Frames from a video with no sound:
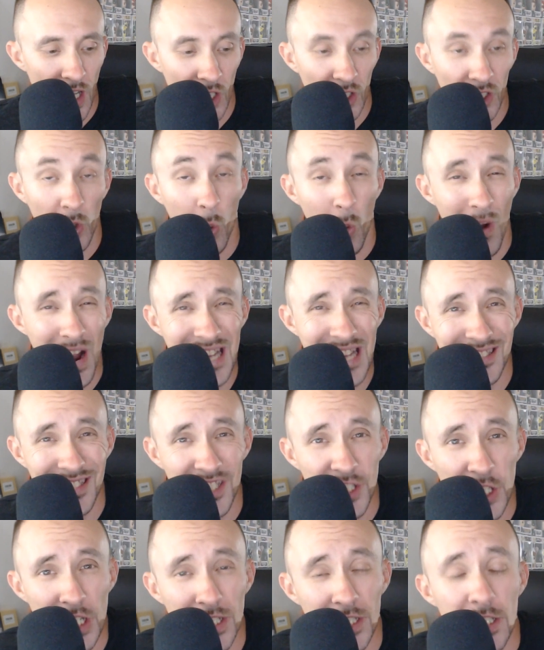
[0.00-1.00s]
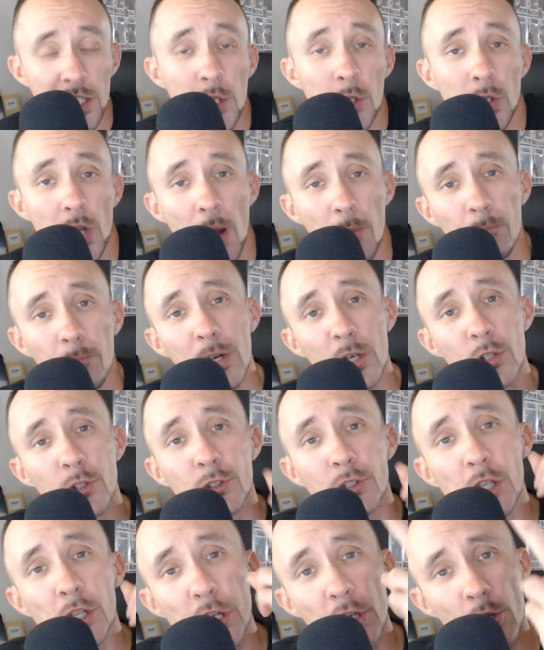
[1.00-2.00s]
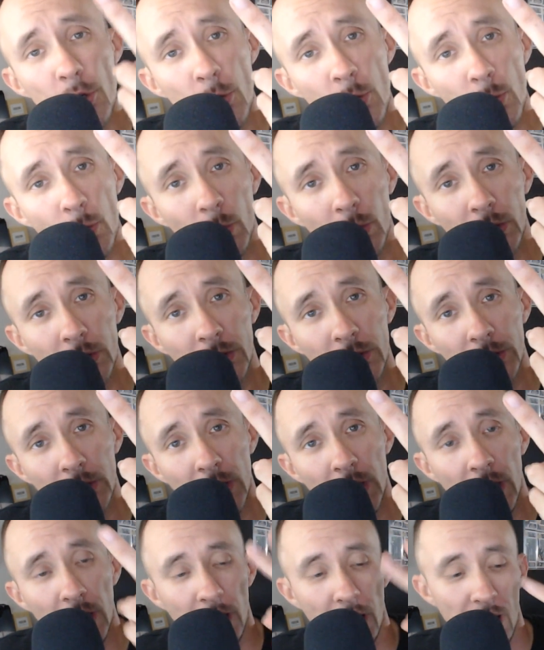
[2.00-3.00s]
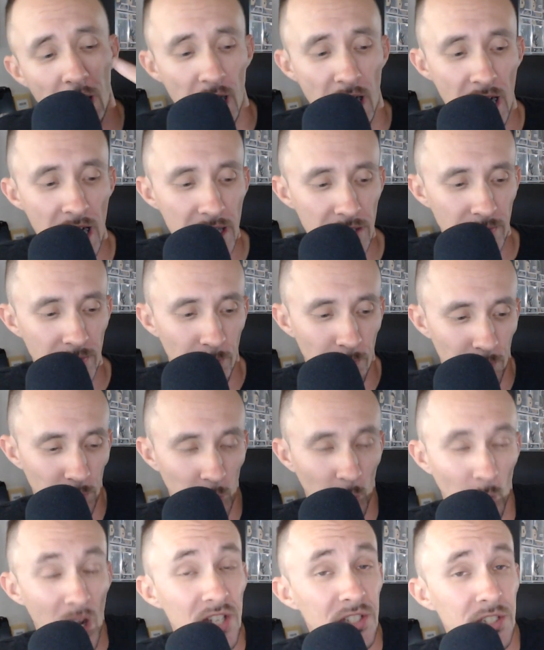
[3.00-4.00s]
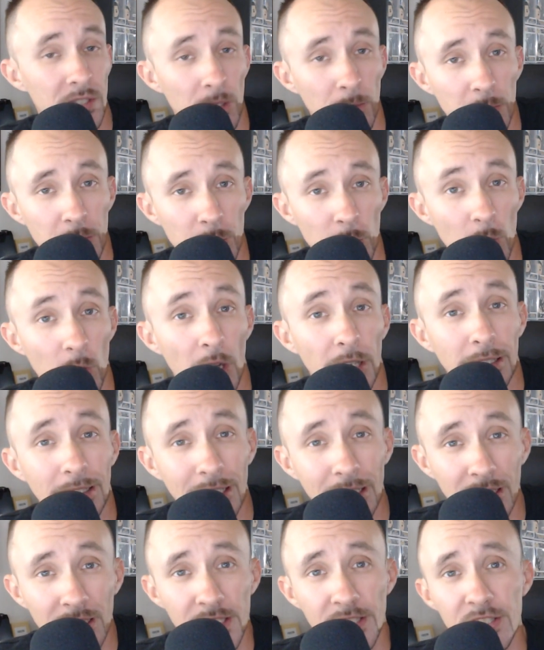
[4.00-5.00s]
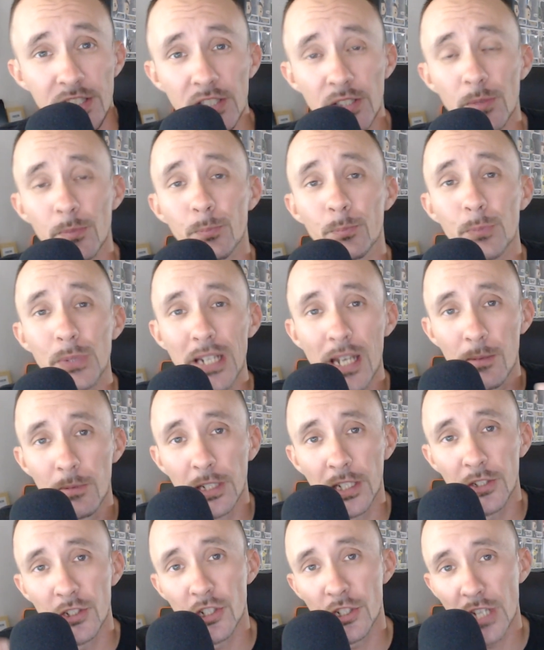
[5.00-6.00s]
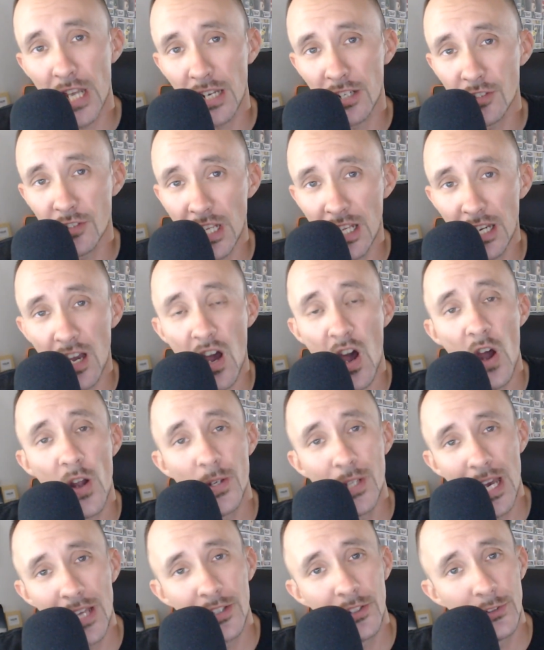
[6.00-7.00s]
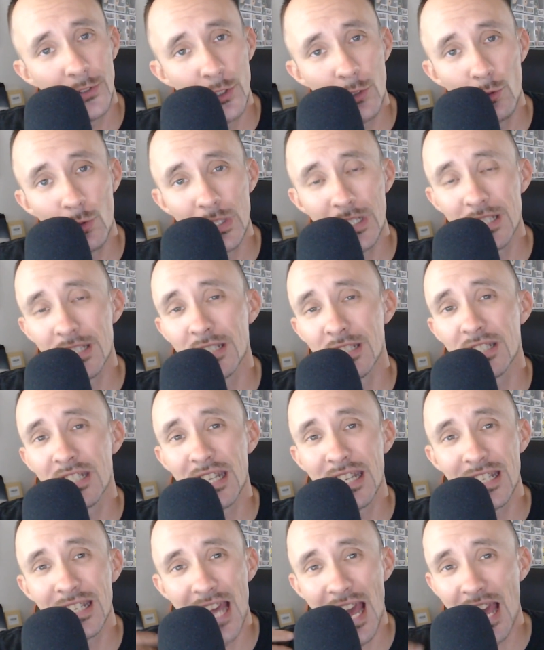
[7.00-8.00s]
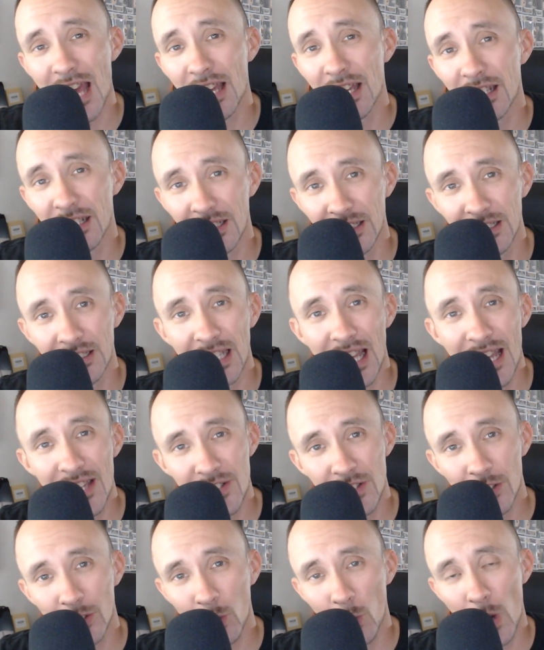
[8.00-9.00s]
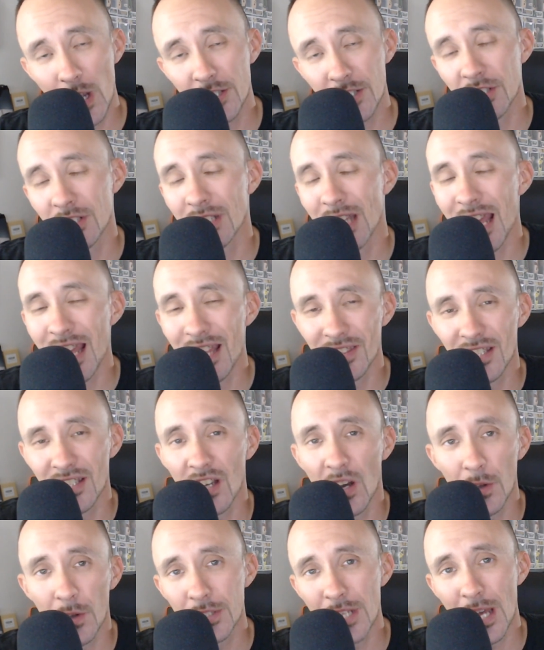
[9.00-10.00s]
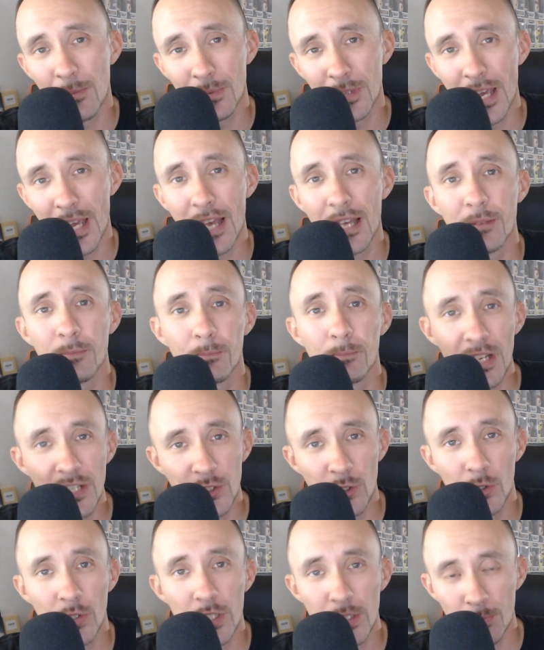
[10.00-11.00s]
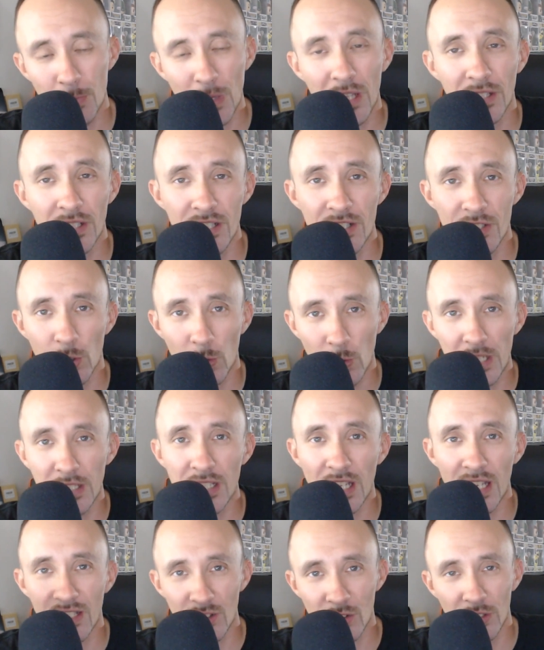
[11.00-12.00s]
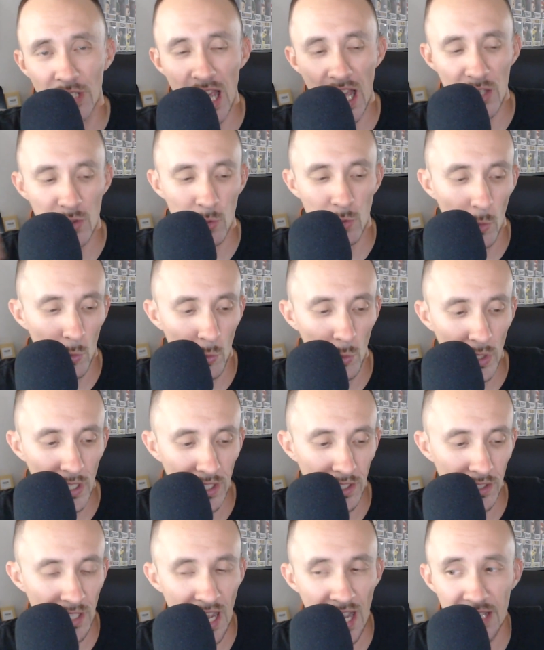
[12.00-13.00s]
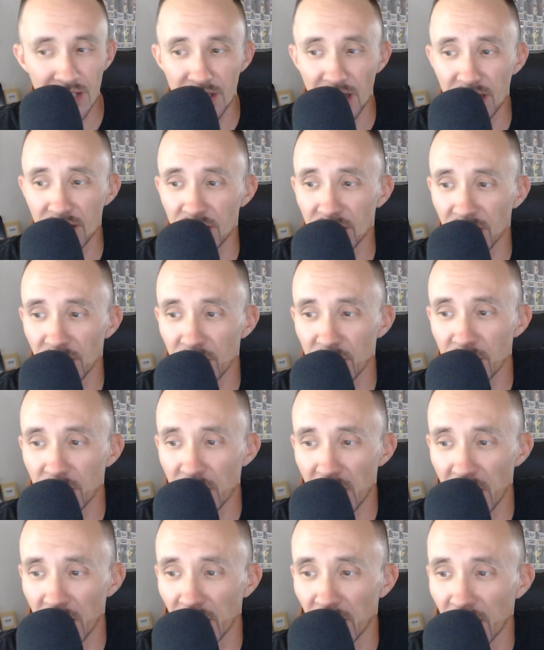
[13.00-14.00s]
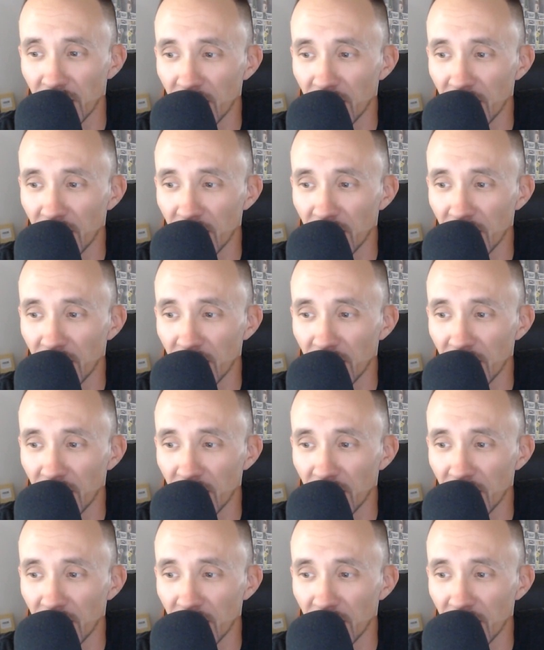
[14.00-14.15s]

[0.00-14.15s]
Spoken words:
Question number 2. All right. Question number 2, again, to be able to get your channel shout out, all you have to do is answer the question, and then on top of that, make sure the spelling is correct, and you guys will win a chance to get your shout out.